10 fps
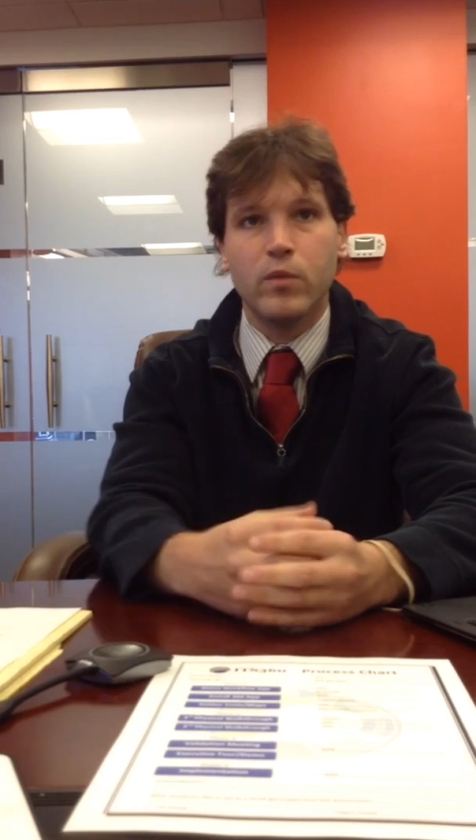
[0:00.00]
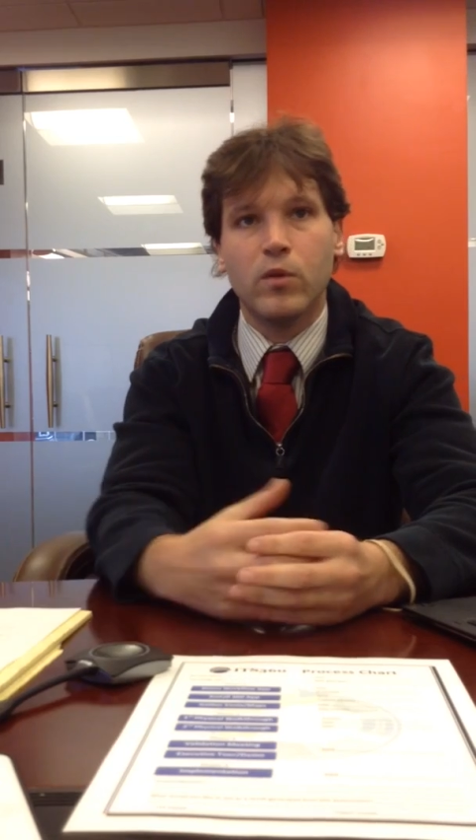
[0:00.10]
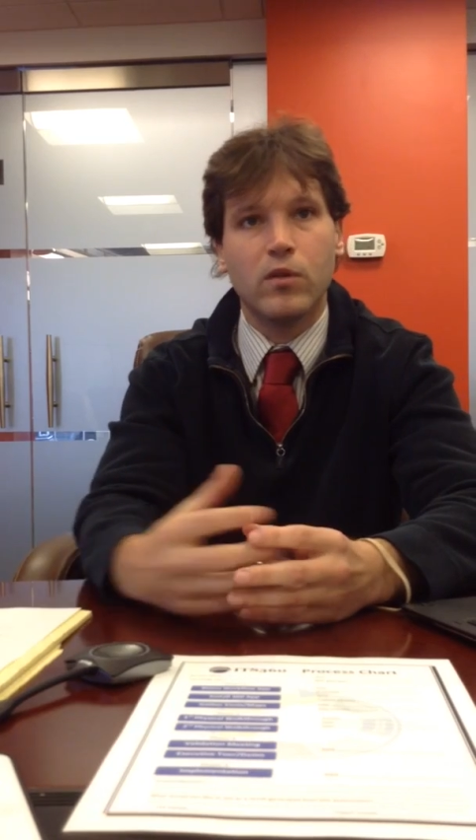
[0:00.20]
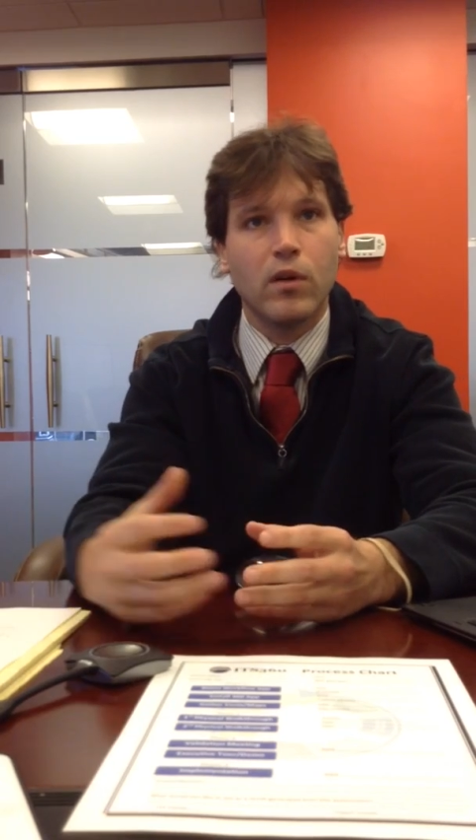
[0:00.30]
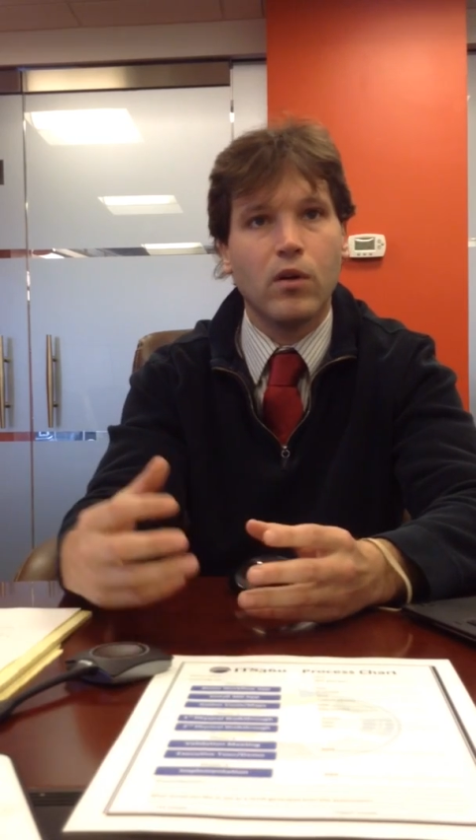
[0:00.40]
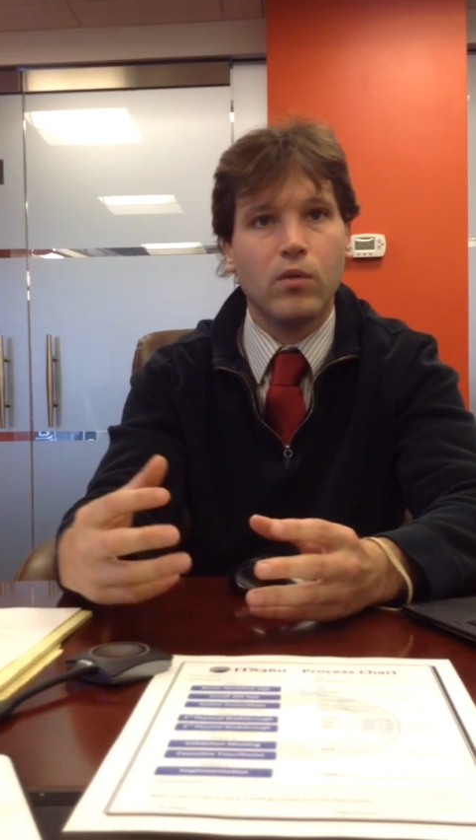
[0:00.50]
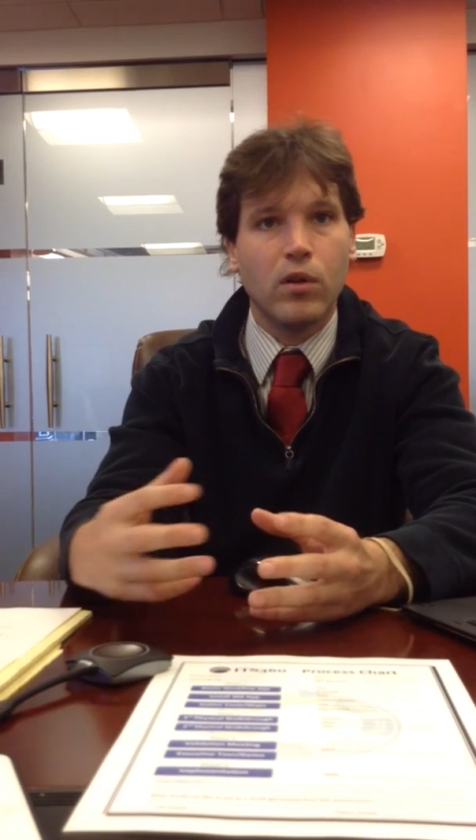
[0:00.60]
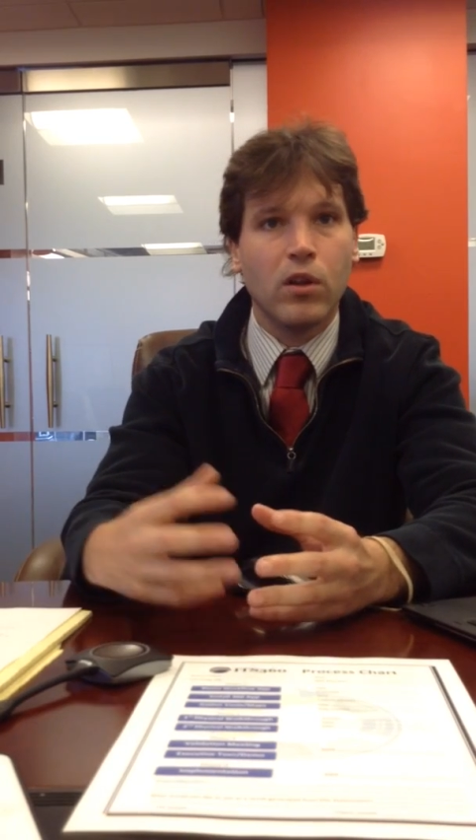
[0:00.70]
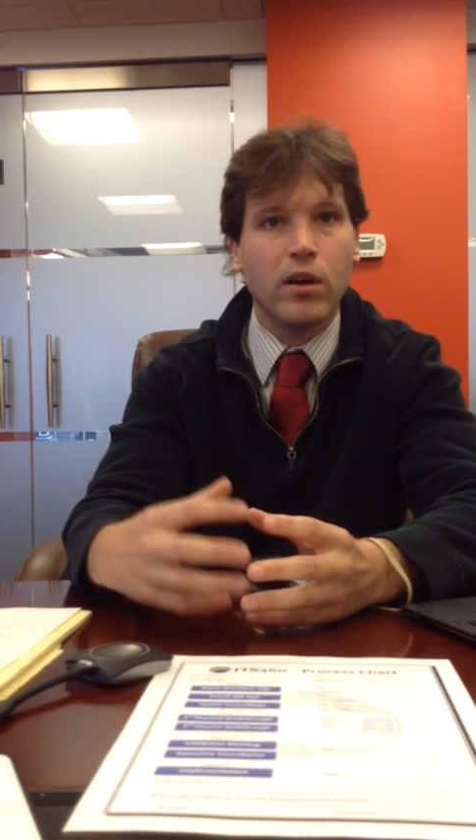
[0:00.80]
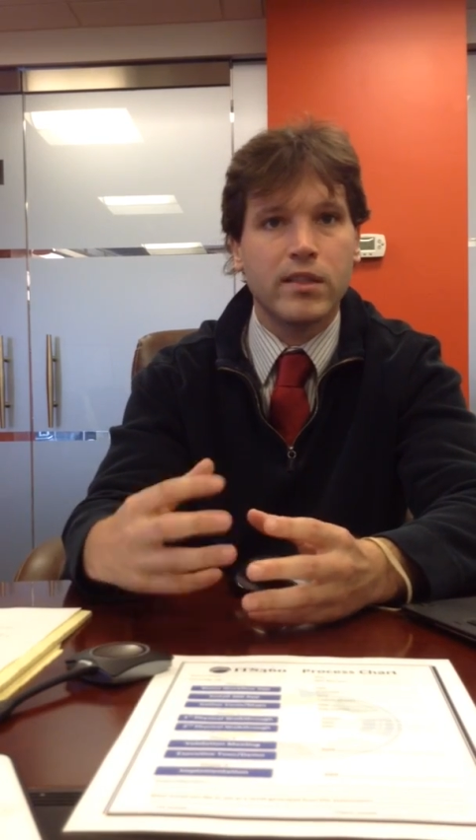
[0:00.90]
will grow
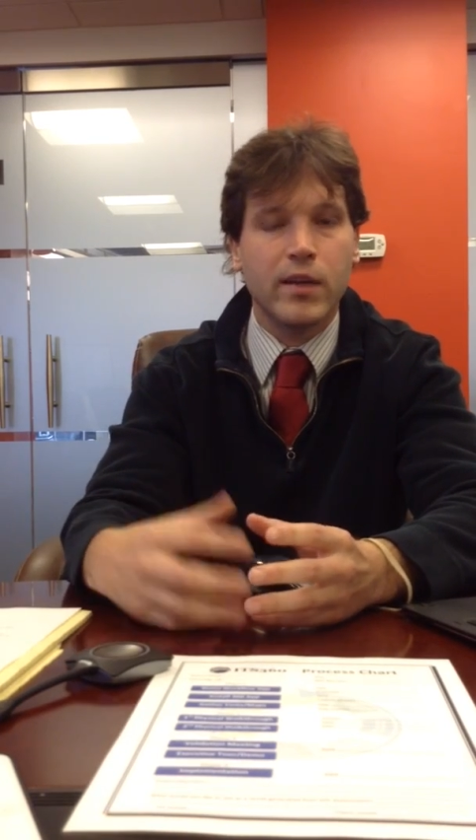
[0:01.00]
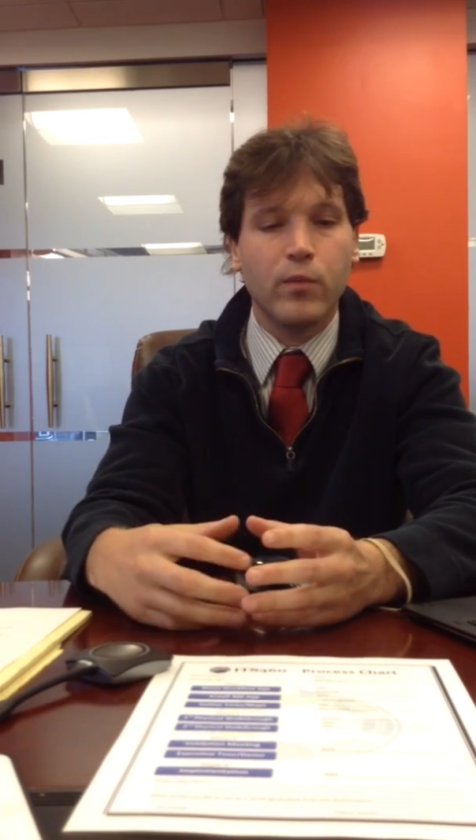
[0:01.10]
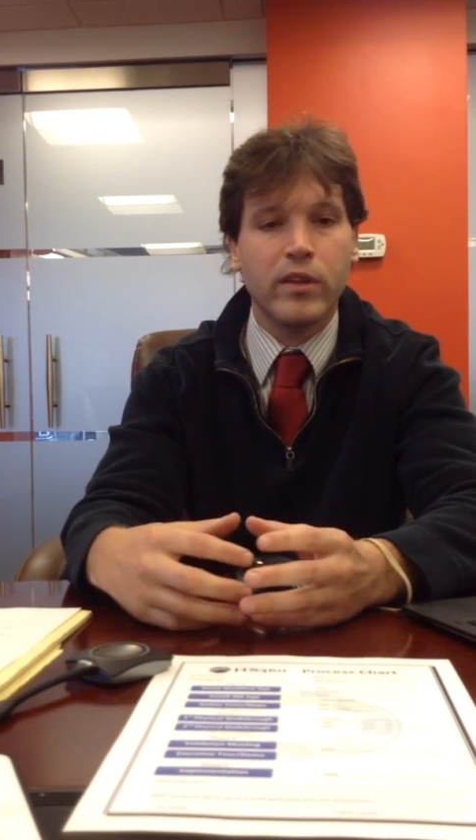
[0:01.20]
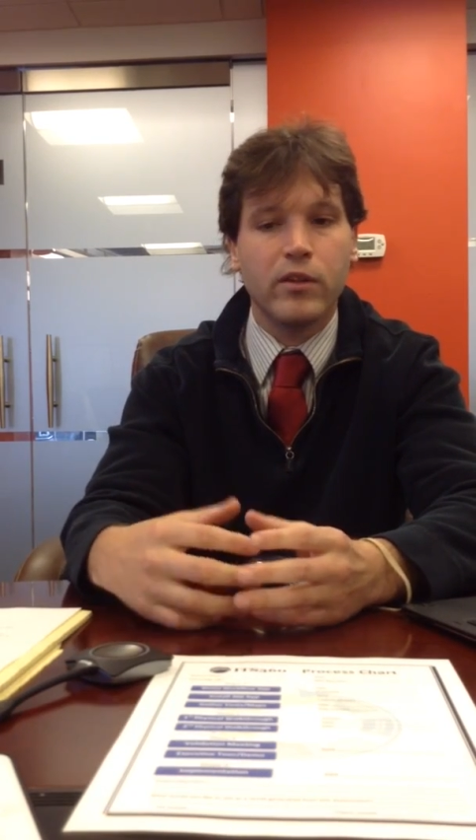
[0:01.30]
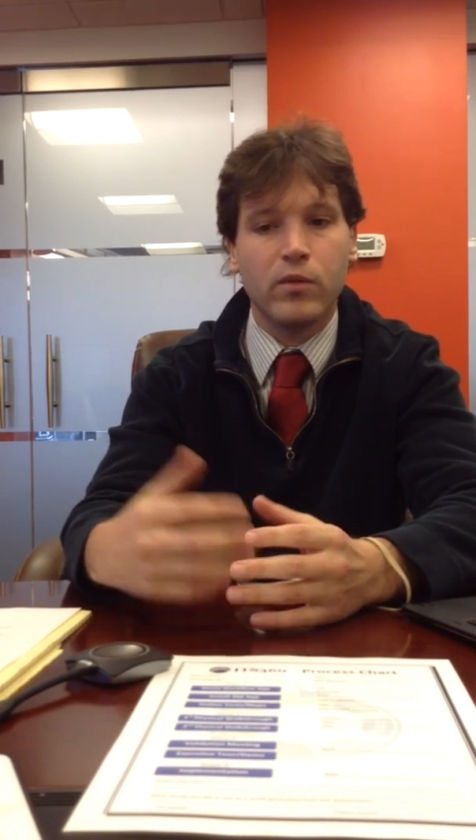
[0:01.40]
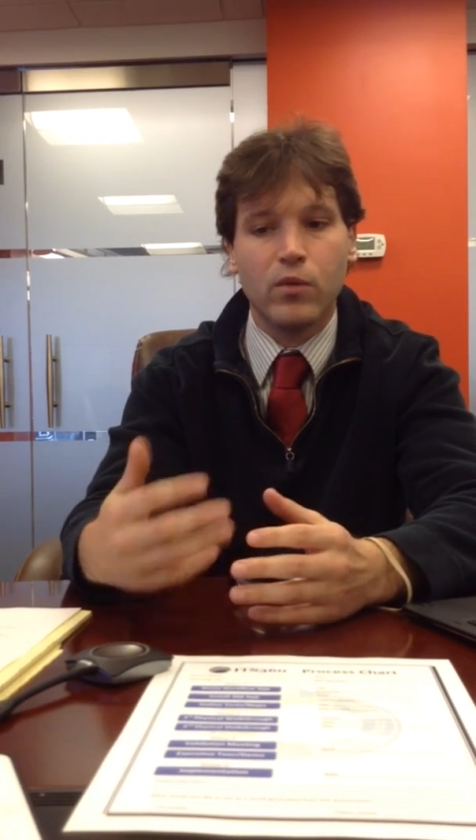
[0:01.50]
alongside with you.